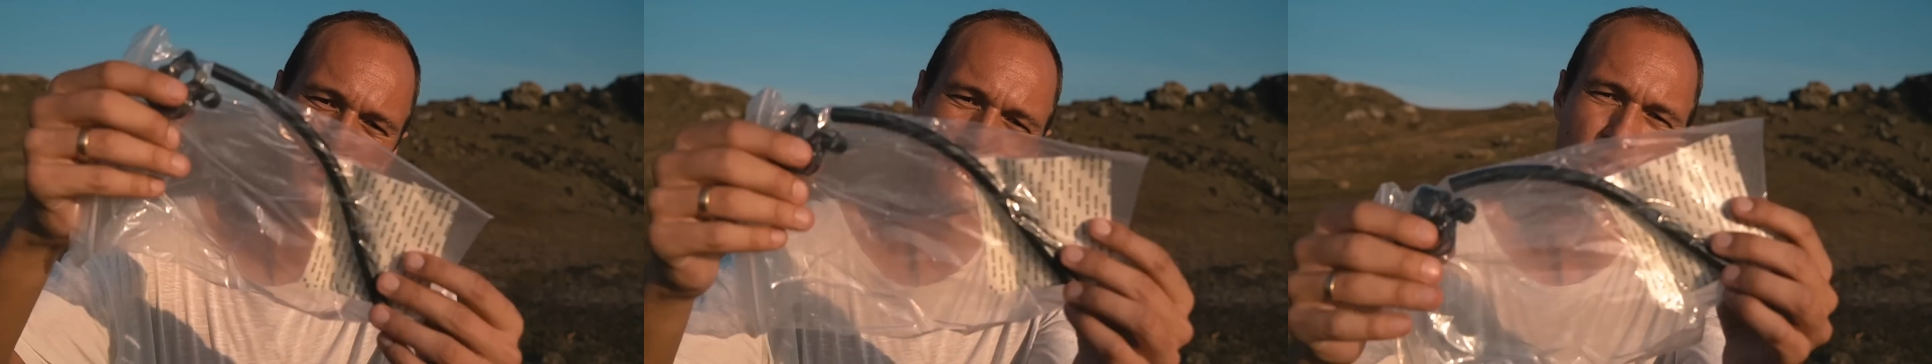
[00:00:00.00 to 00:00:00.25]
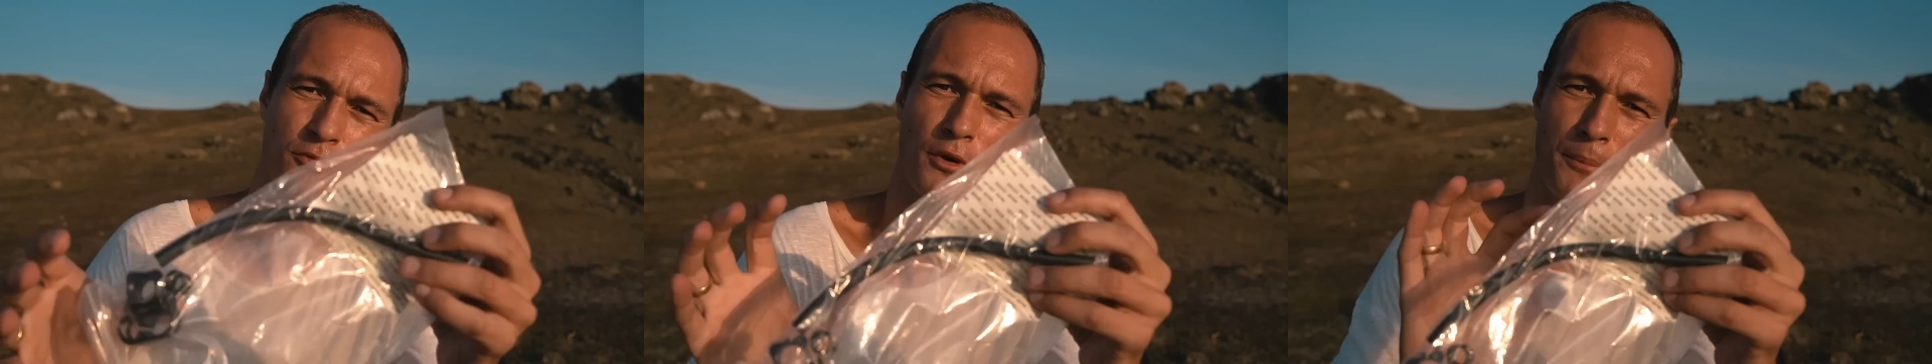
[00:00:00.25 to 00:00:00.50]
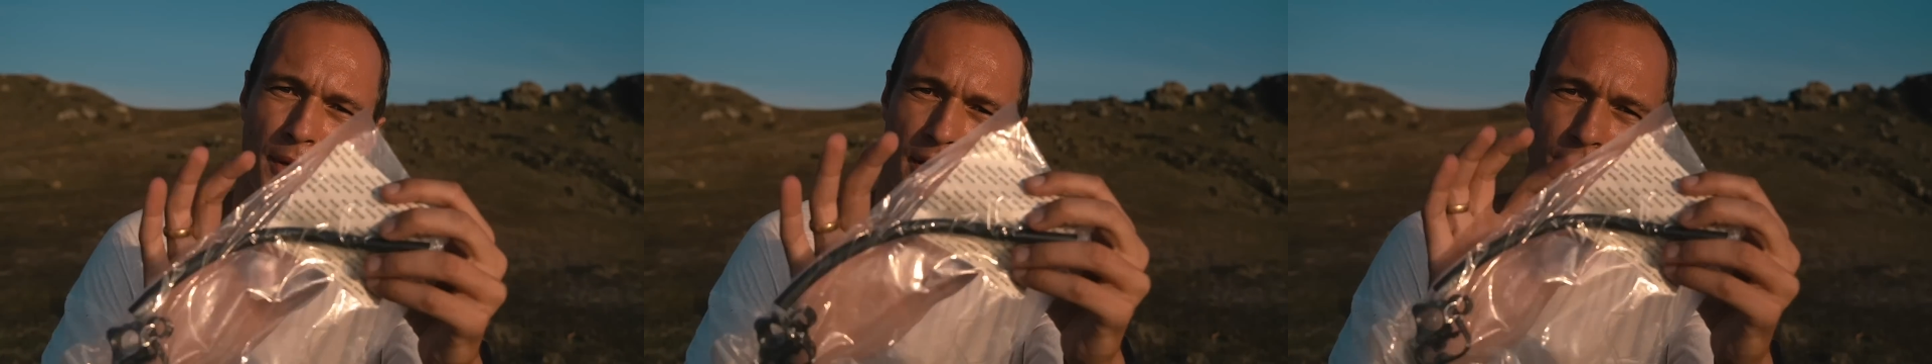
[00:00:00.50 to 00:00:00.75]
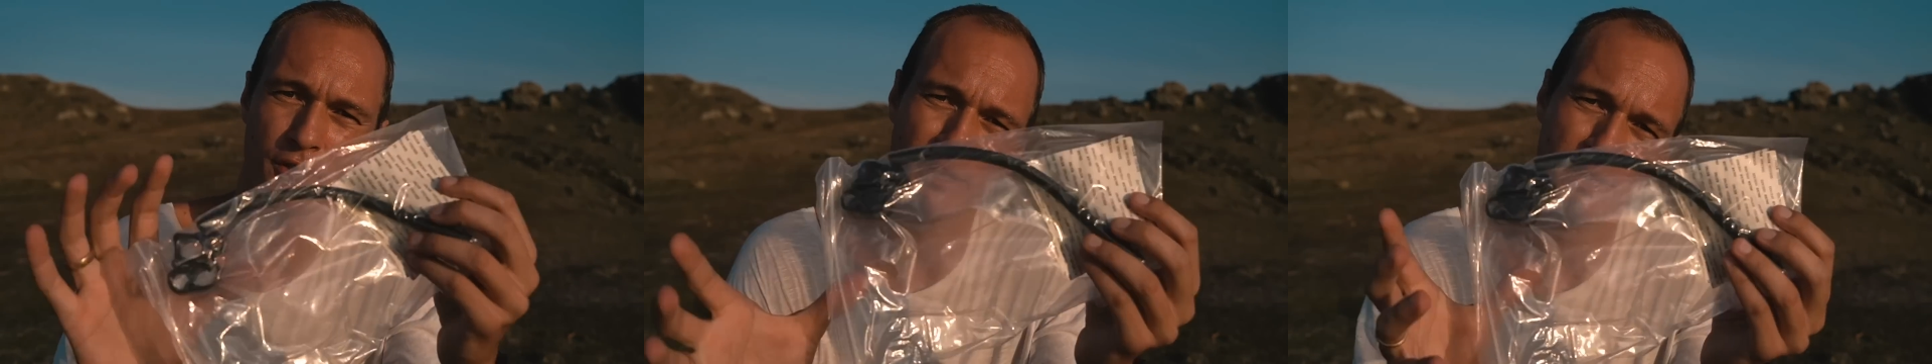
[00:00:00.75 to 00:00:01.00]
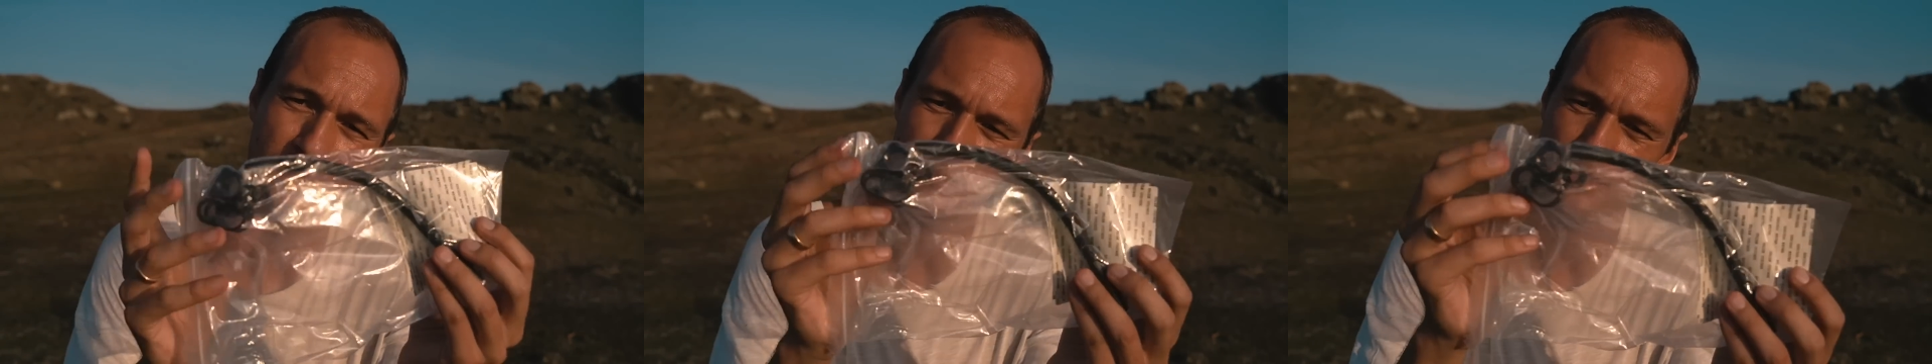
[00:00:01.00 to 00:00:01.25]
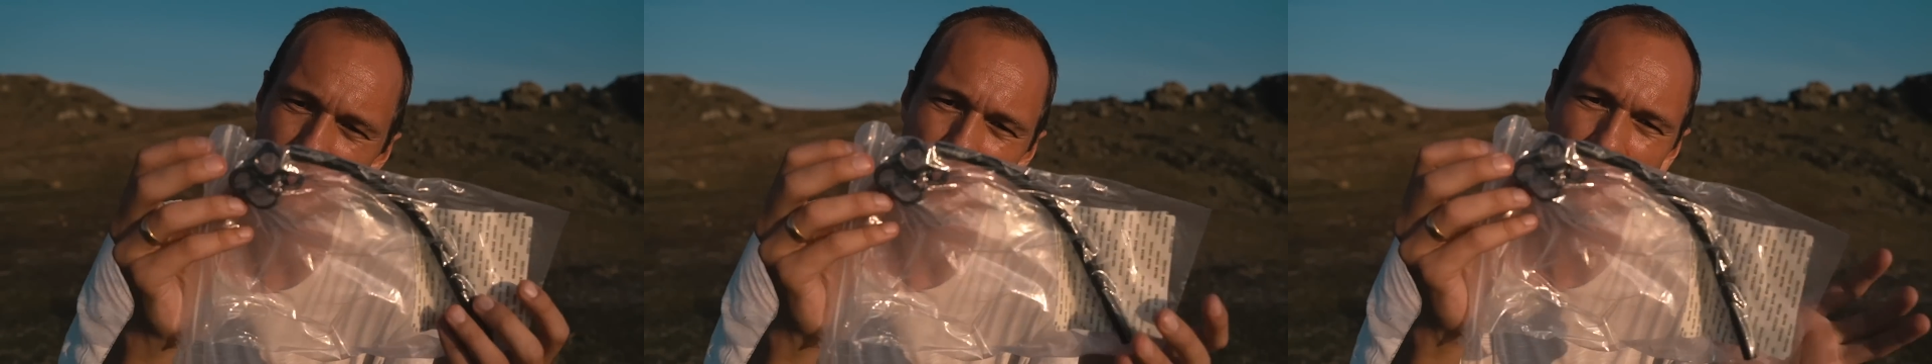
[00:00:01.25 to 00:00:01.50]
some repair kit
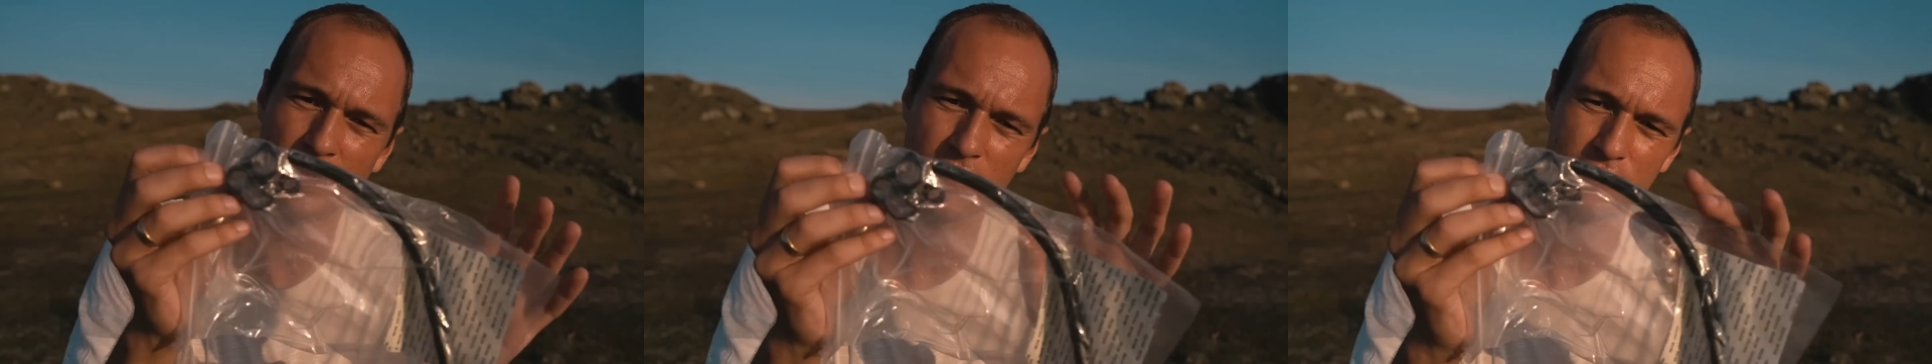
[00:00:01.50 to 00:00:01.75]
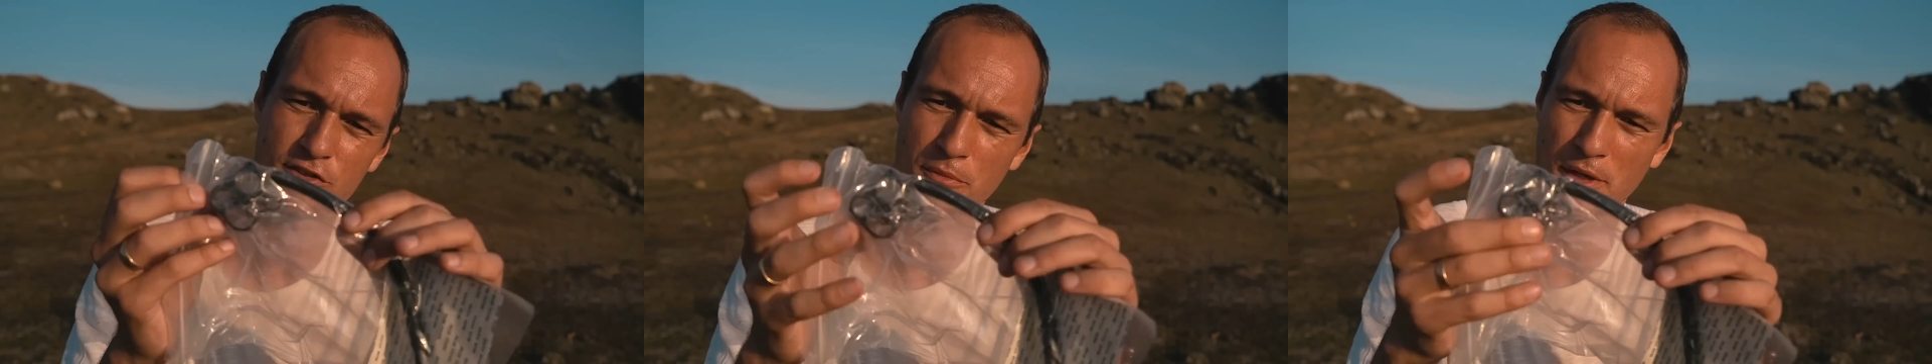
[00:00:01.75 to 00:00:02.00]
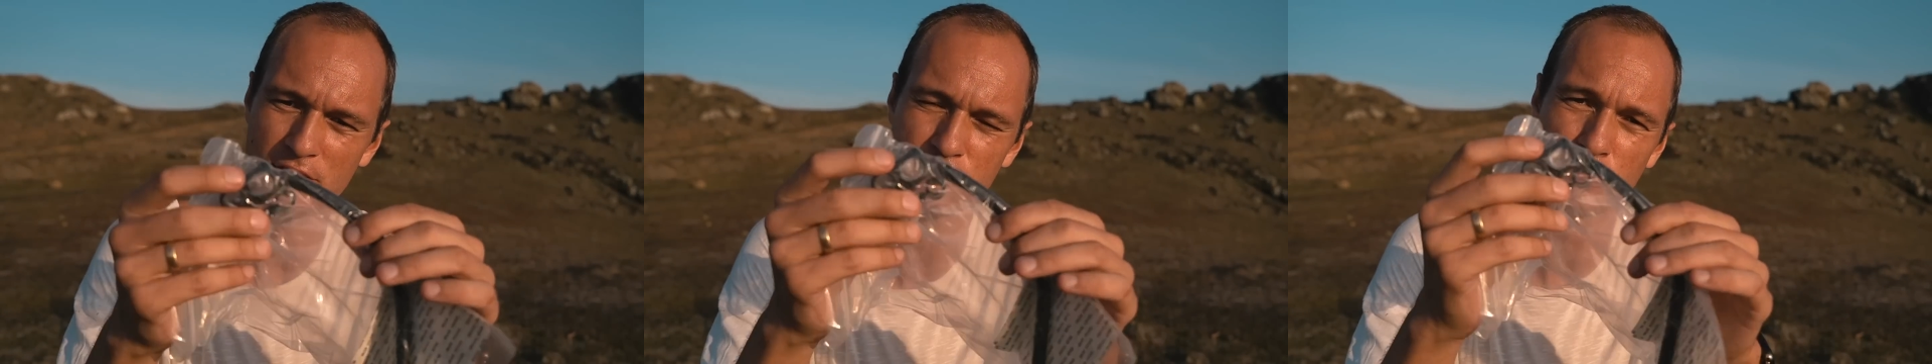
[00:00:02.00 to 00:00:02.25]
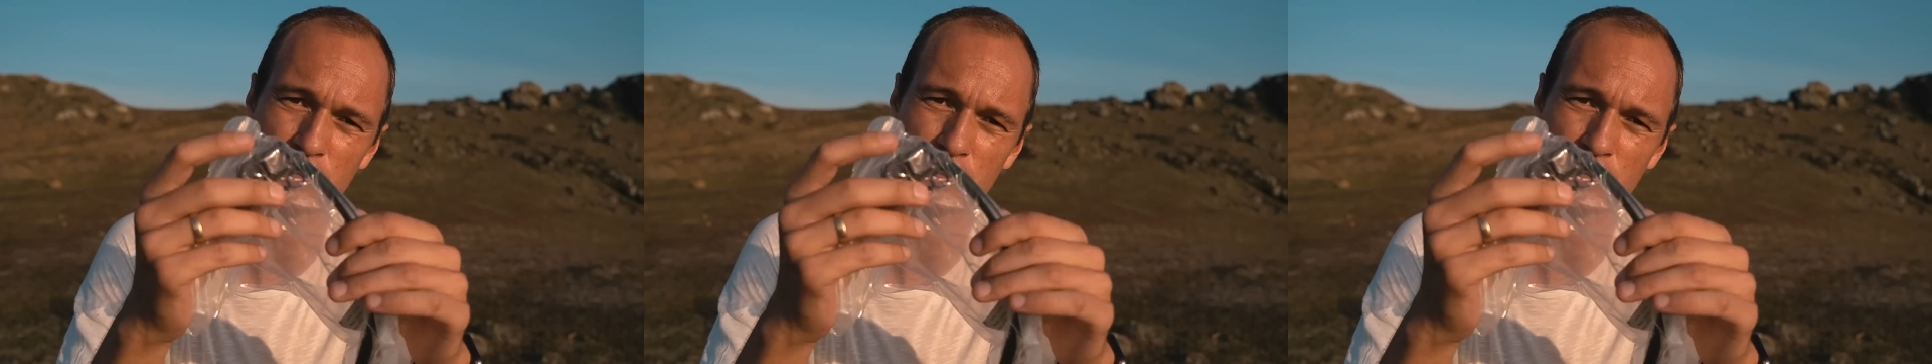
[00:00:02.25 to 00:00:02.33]
and some extra